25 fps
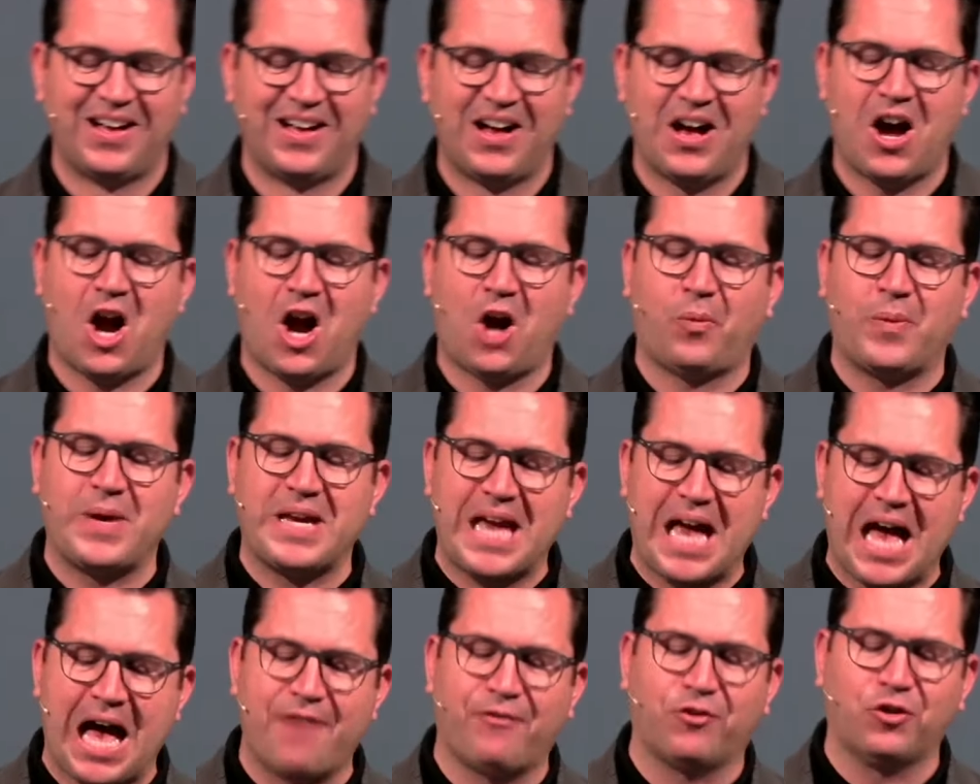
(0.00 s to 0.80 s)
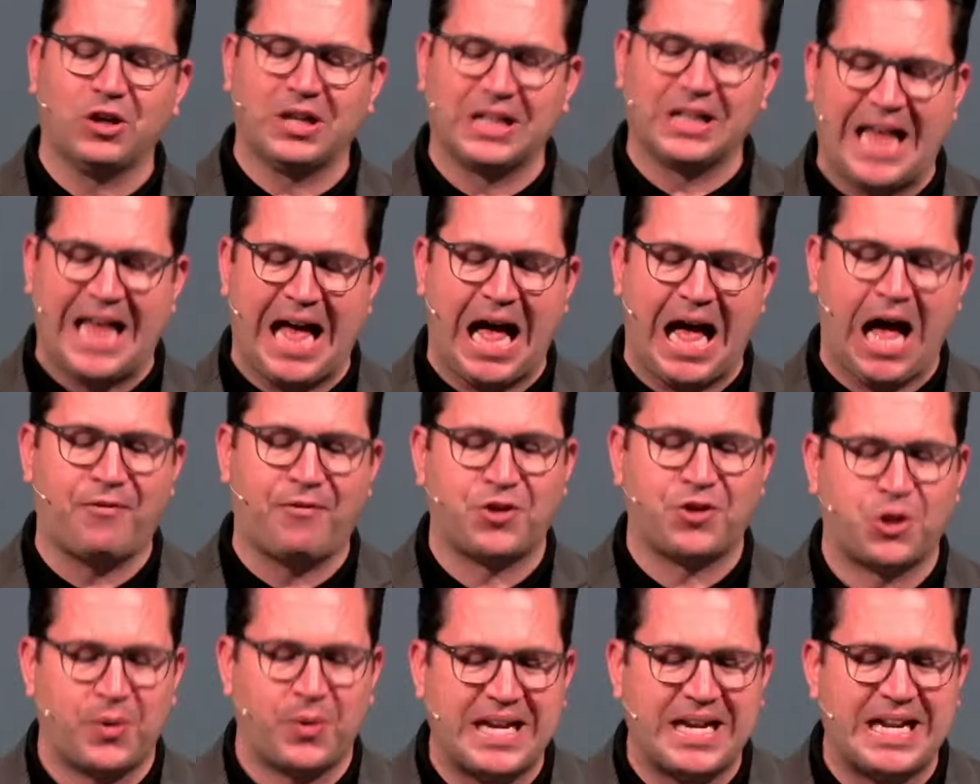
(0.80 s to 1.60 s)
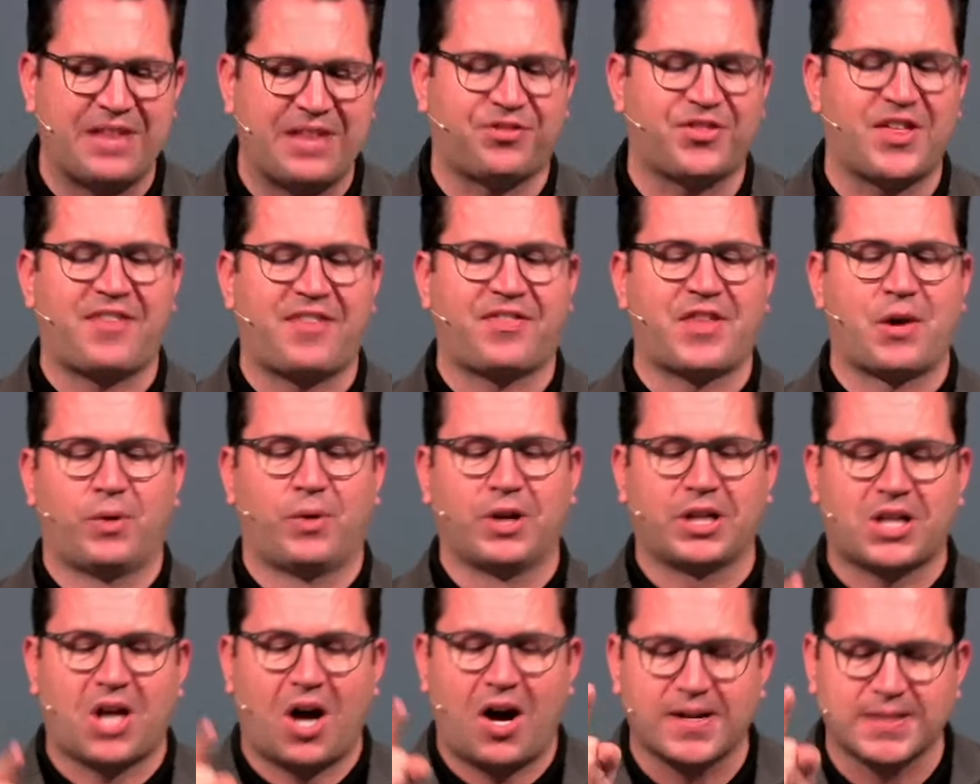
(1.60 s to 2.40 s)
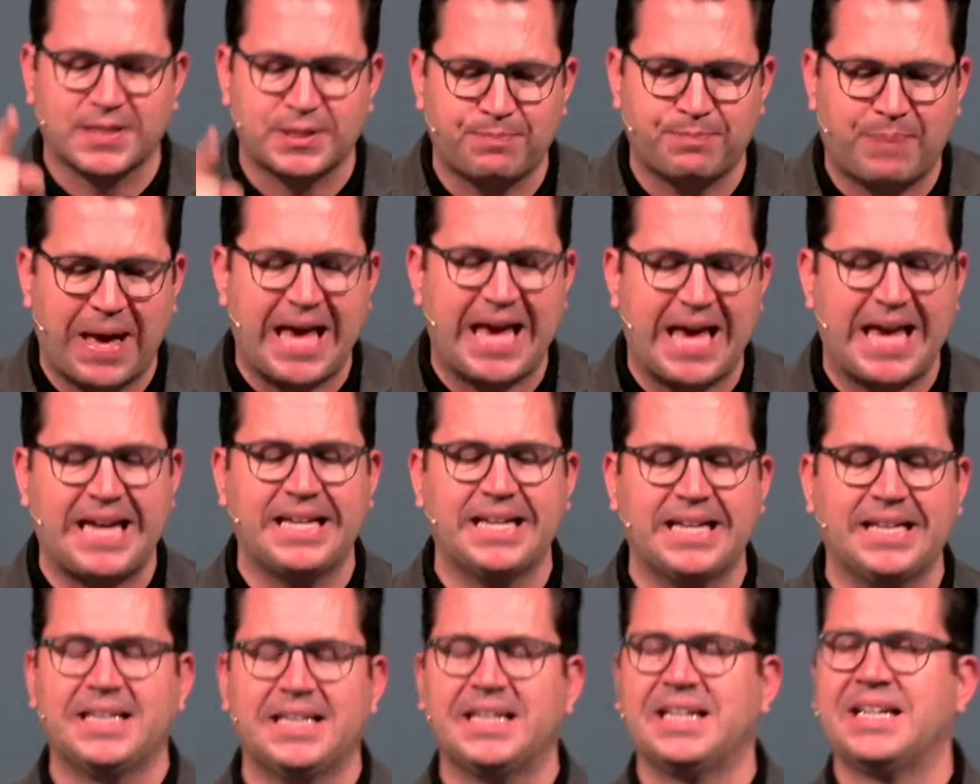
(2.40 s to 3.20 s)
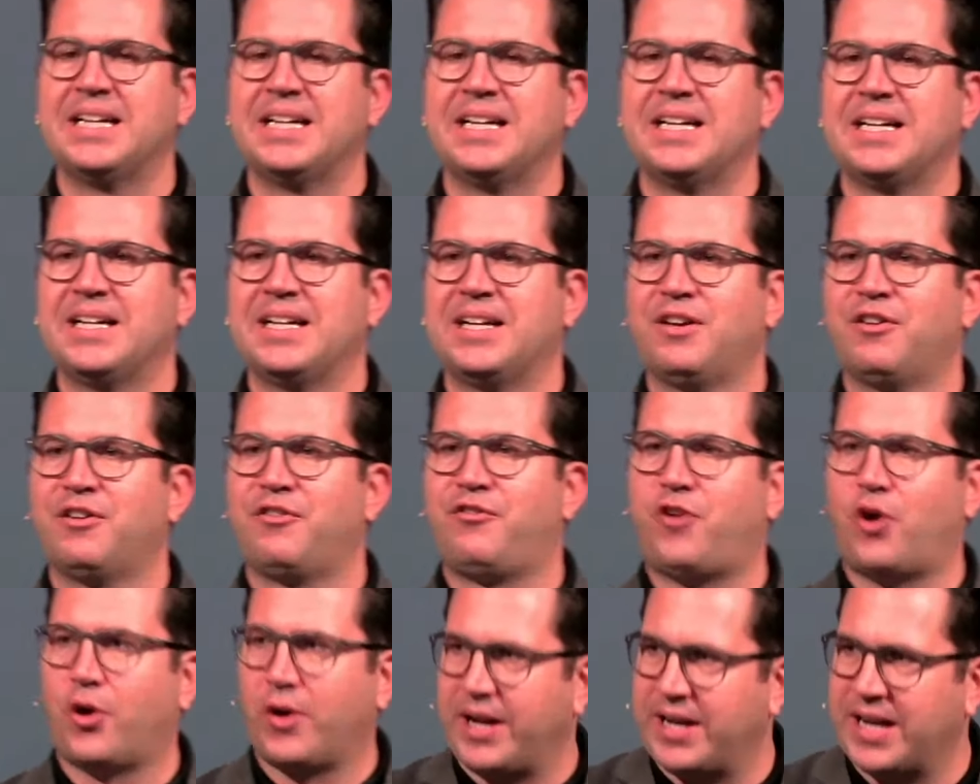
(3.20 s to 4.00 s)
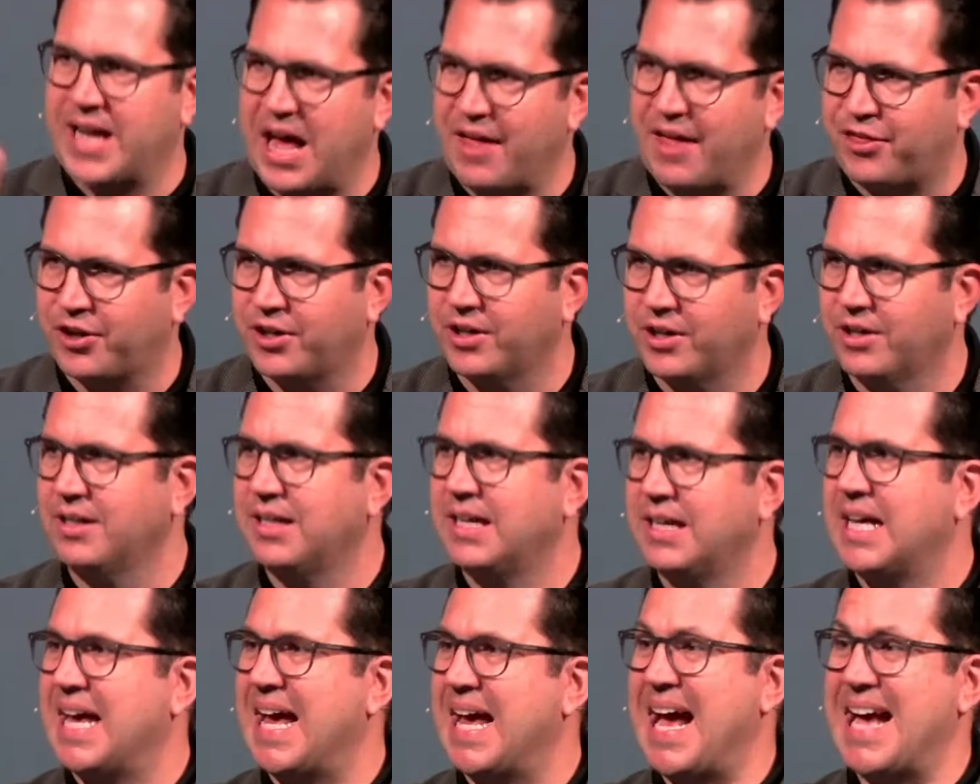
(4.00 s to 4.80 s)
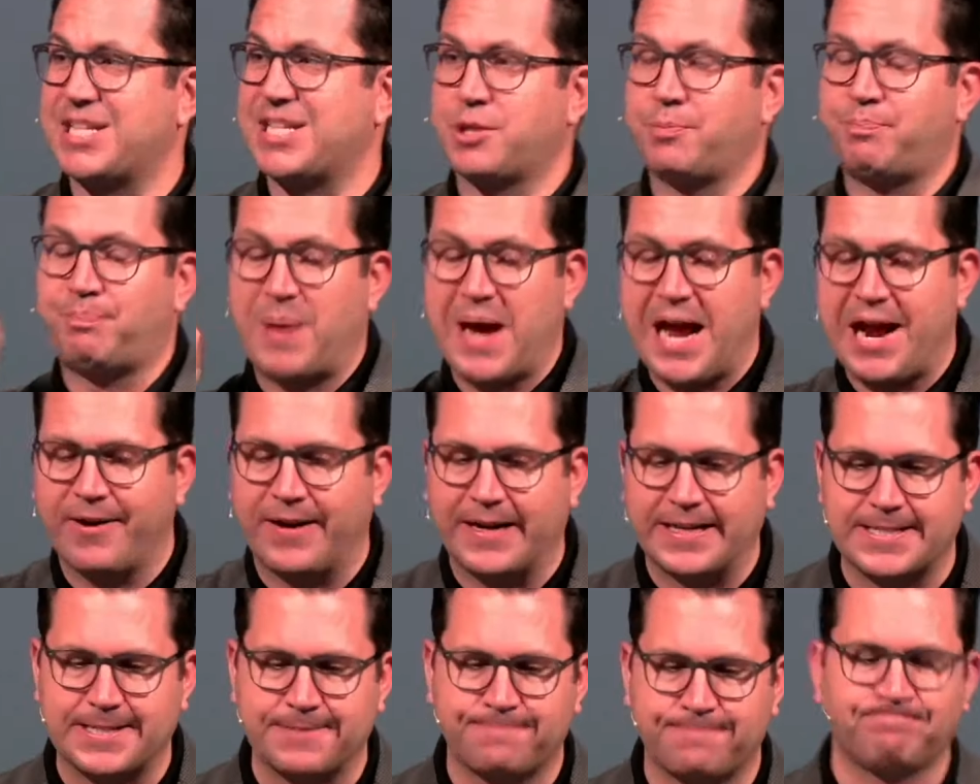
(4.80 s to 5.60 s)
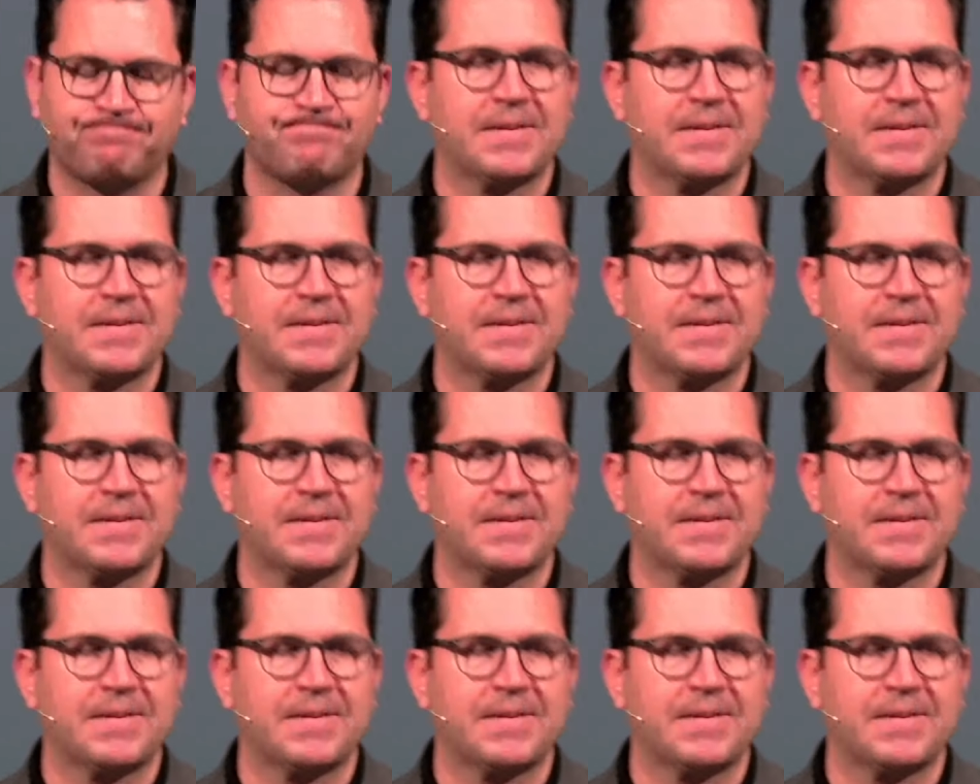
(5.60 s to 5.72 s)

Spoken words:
Are we ever allowed to do anything that would cause pain for another as a parent,